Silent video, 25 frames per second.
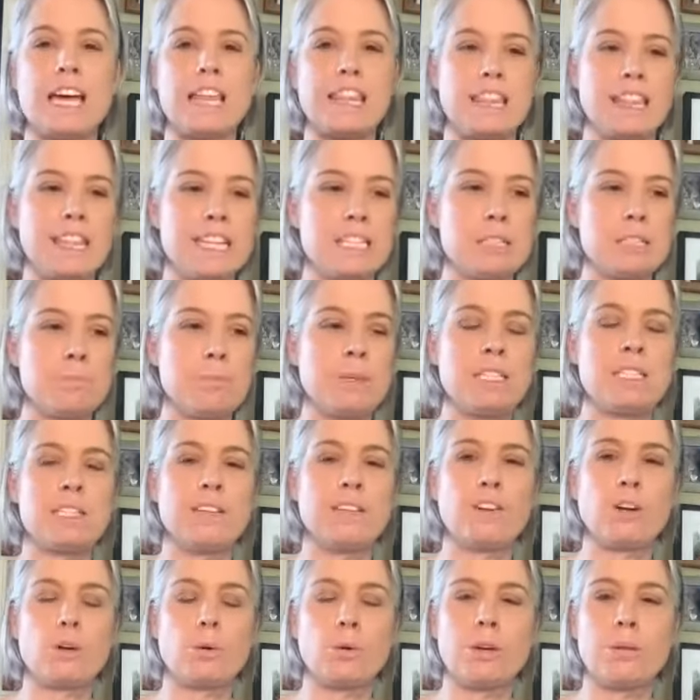And this piece
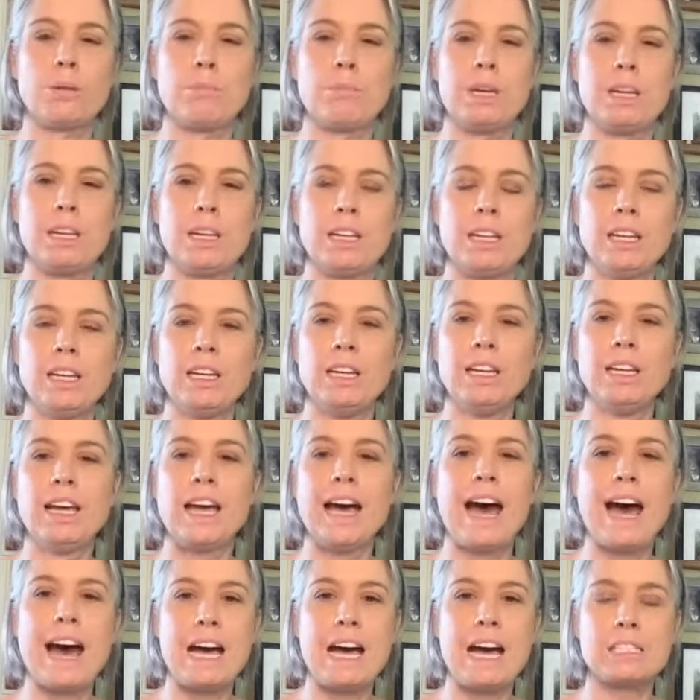of equipment
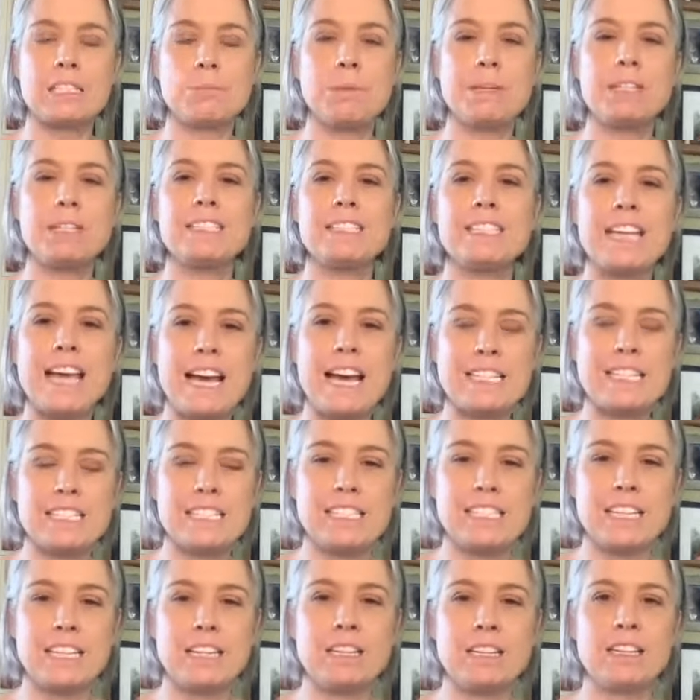has been
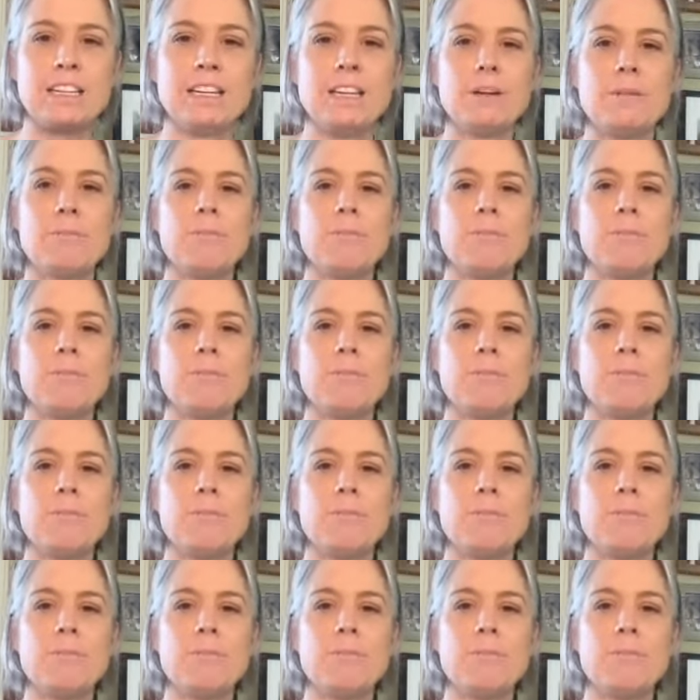tested,